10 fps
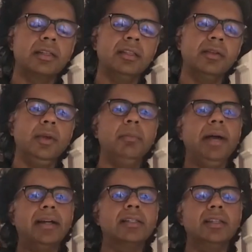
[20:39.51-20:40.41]
in the way
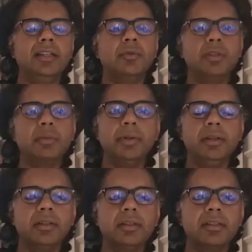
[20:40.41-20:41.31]
Backstage was built